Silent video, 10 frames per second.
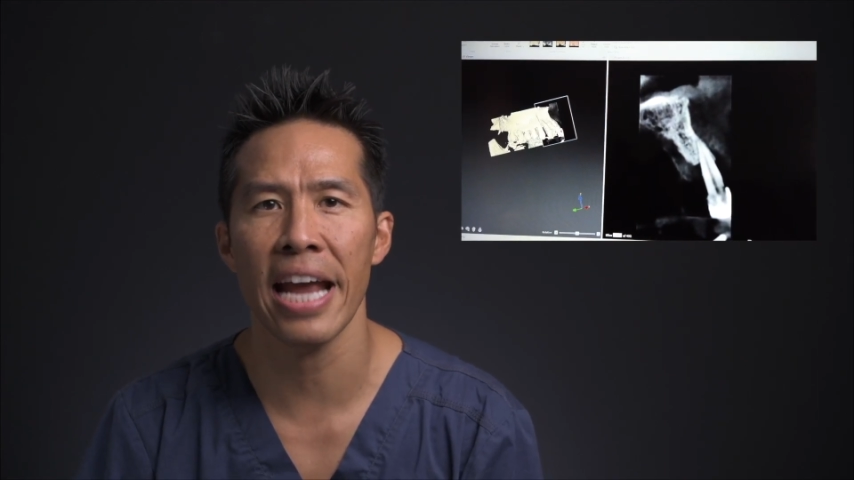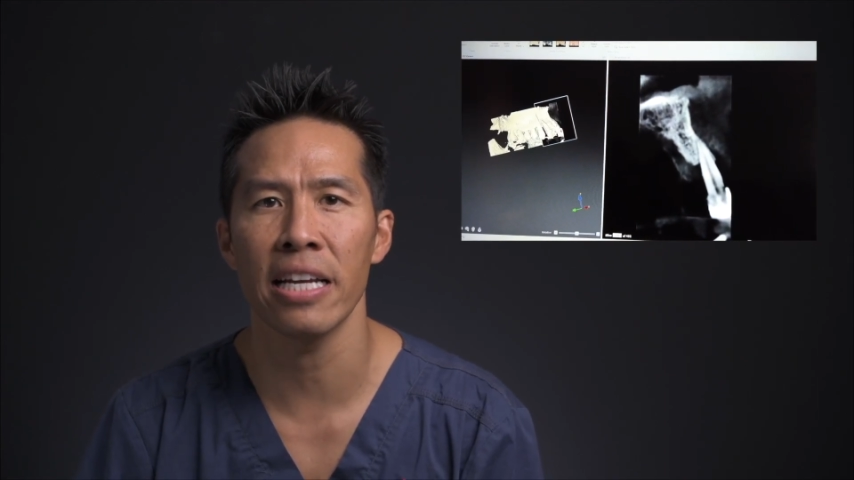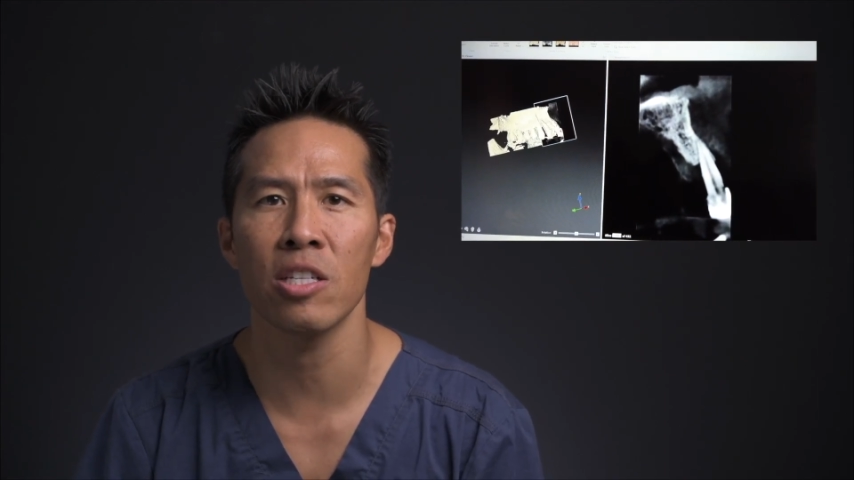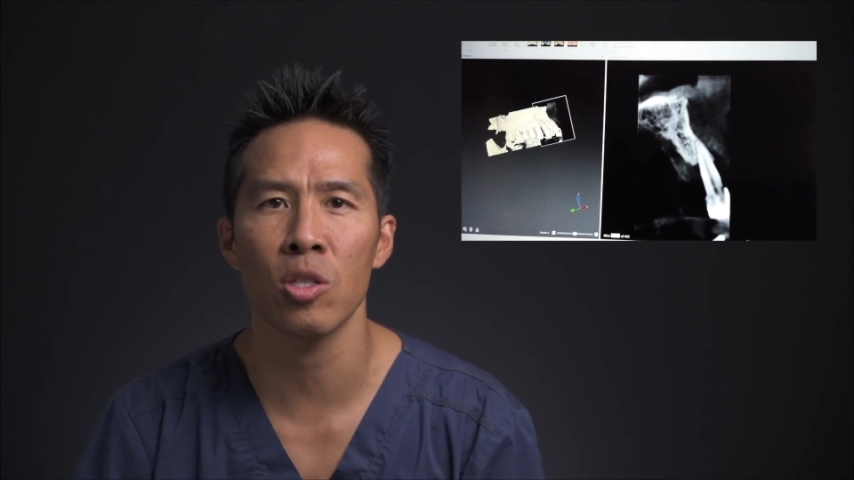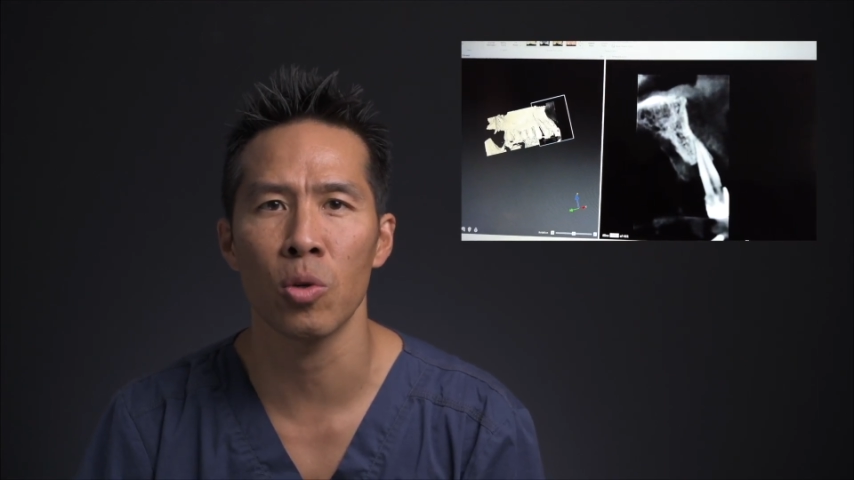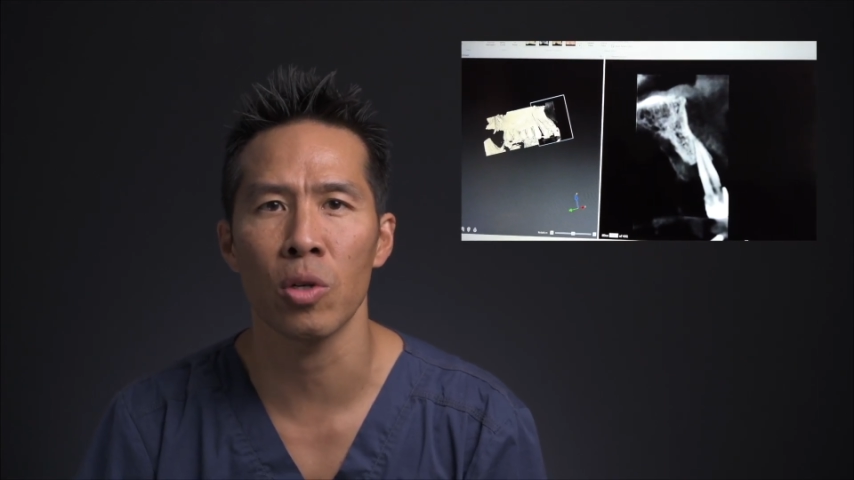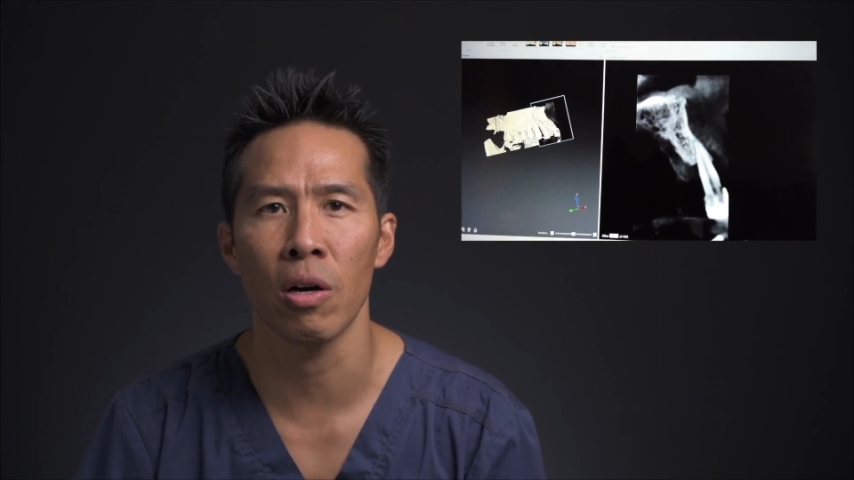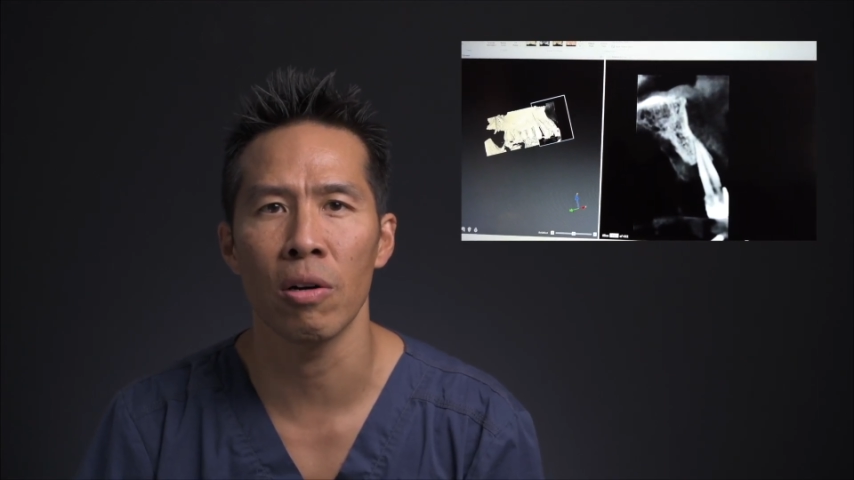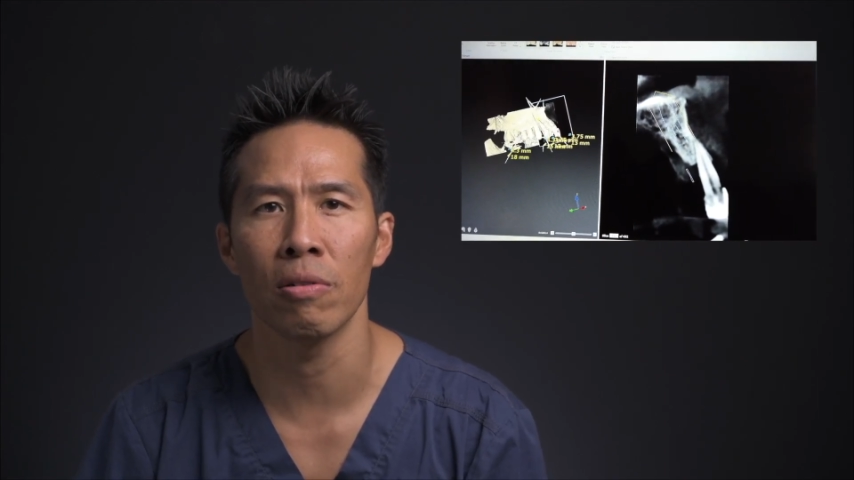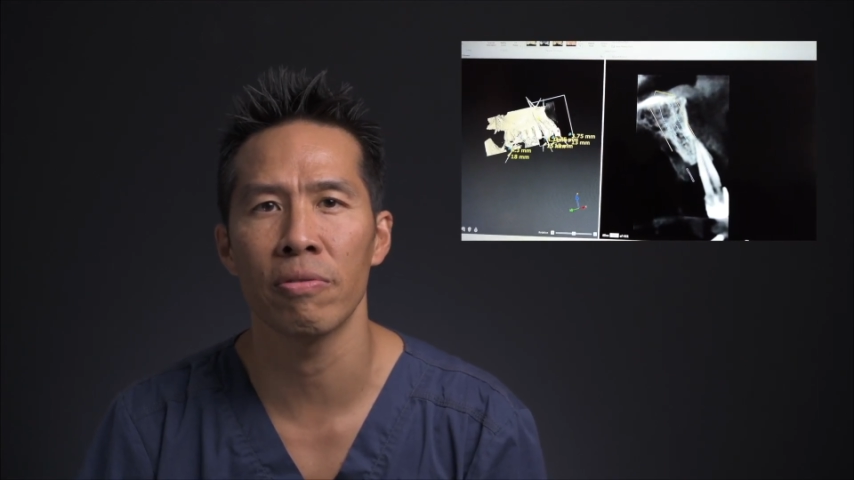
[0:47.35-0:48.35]
any sort
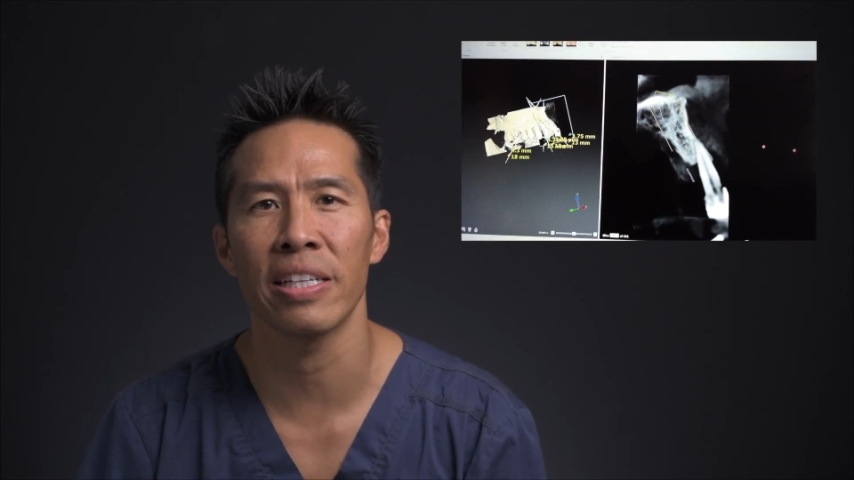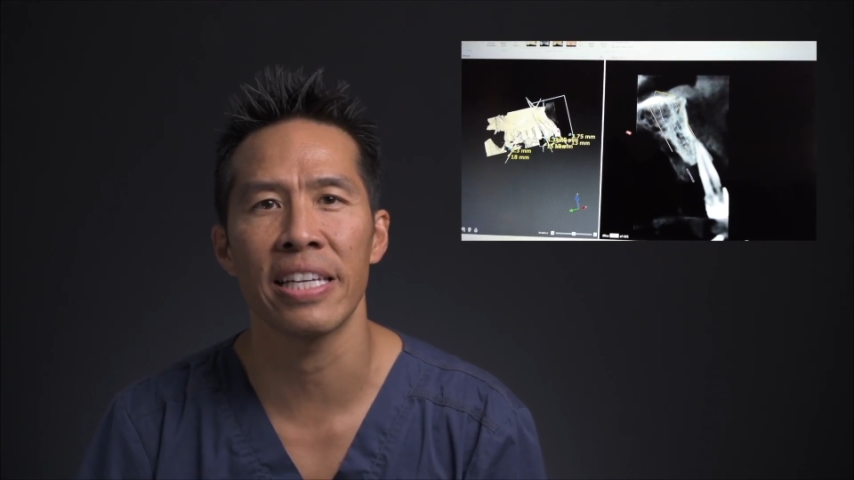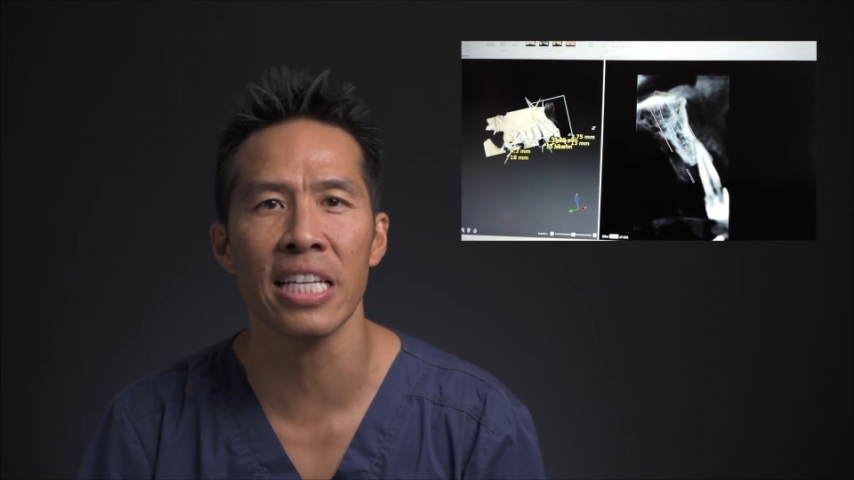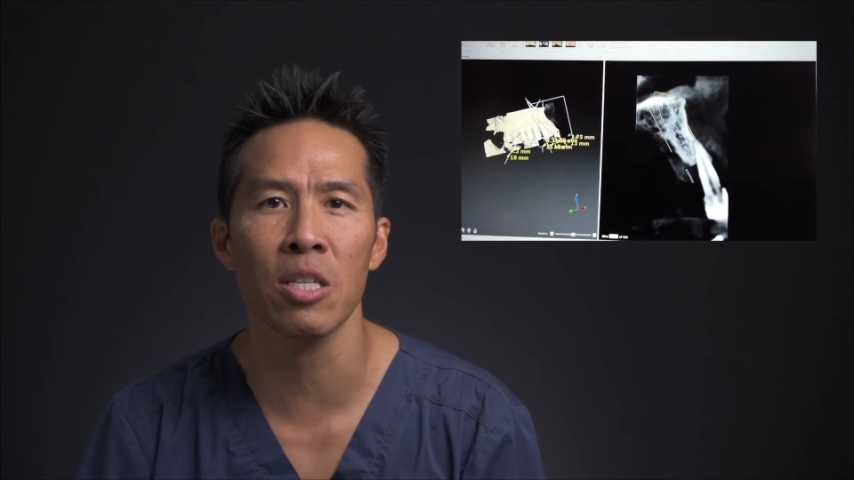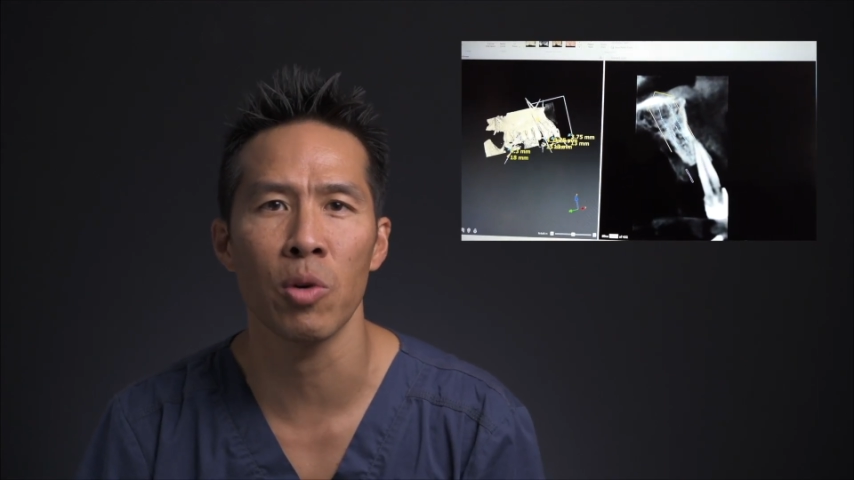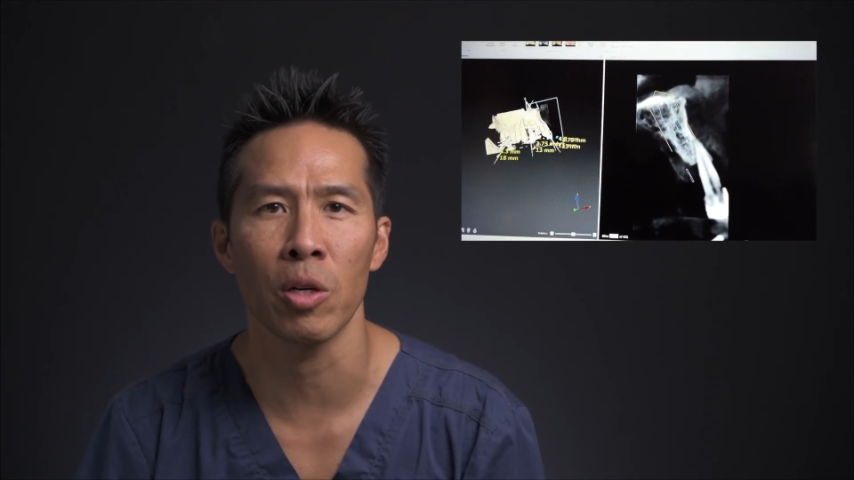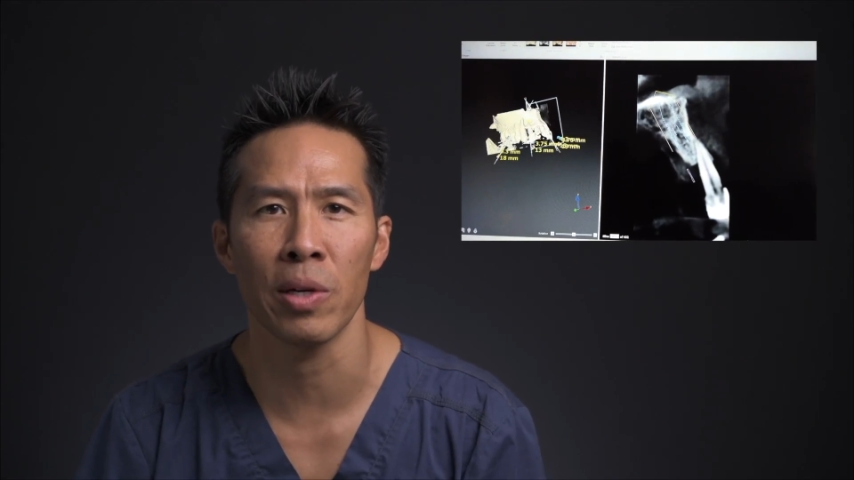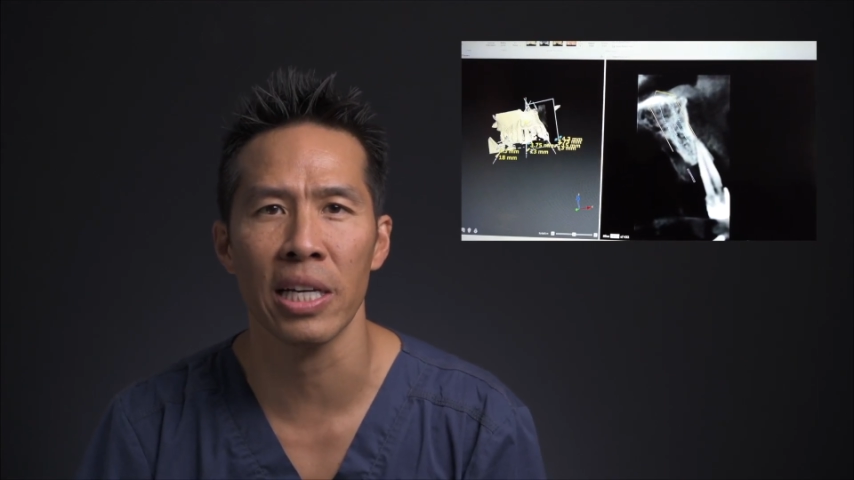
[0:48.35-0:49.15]
of guesswork